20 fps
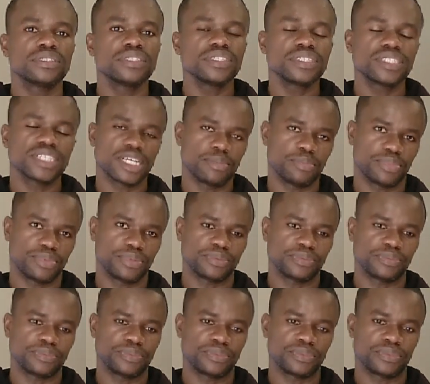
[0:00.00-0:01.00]
C#.
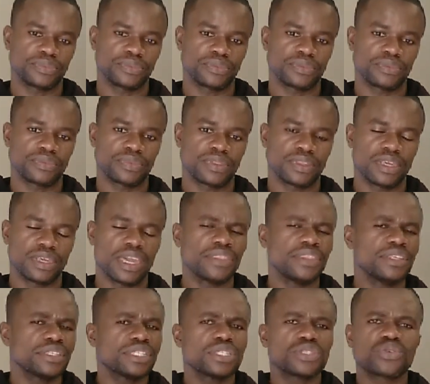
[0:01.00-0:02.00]

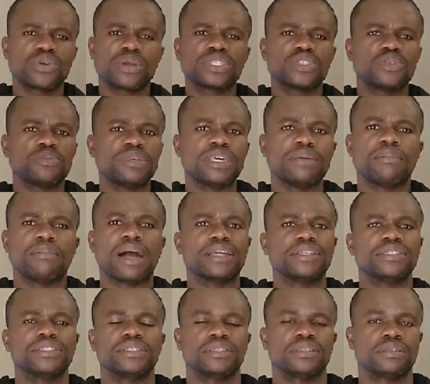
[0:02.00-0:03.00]
And this is going to be
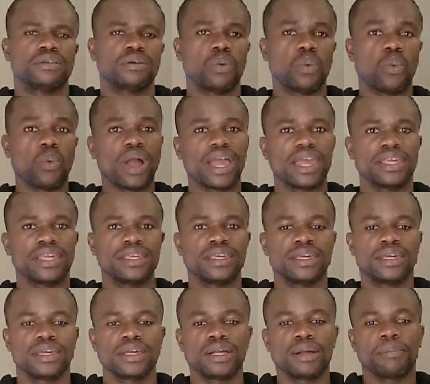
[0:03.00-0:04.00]
amazing. Why?
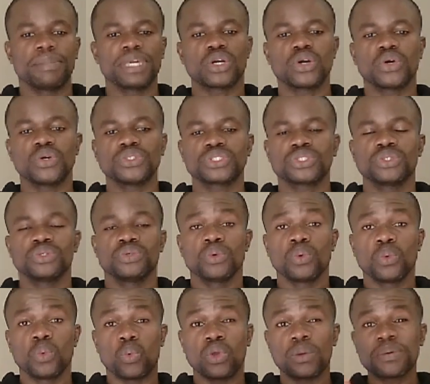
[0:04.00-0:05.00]
Because
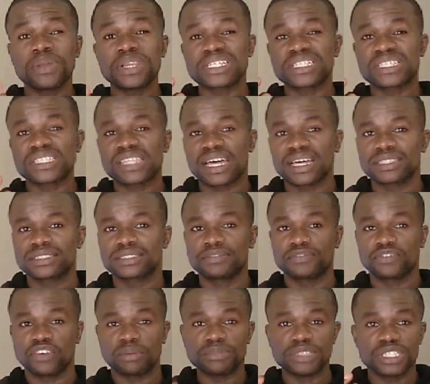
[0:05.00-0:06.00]
we will start
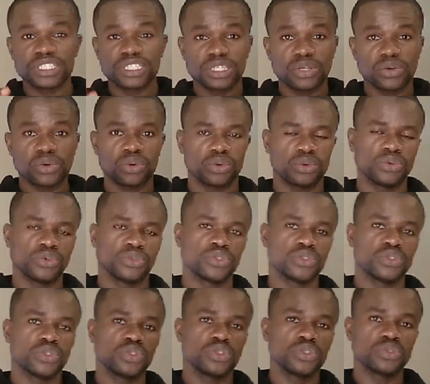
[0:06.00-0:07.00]
from zero
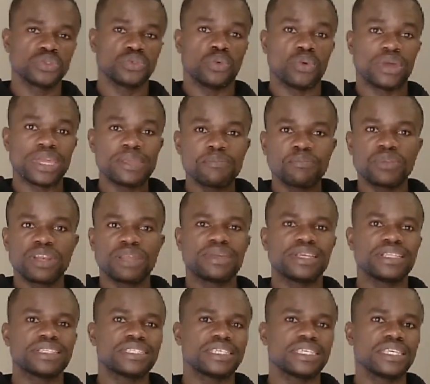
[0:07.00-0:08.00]
to
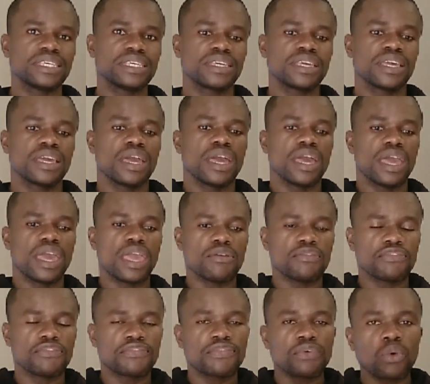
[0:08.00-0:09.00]
implementing
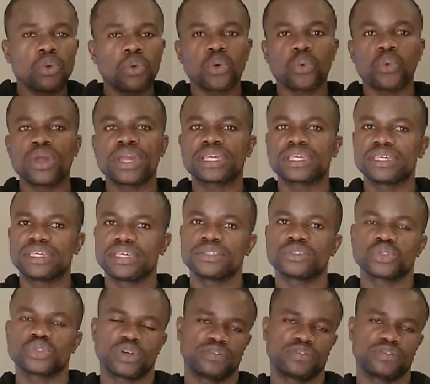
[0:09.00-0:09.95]
a full working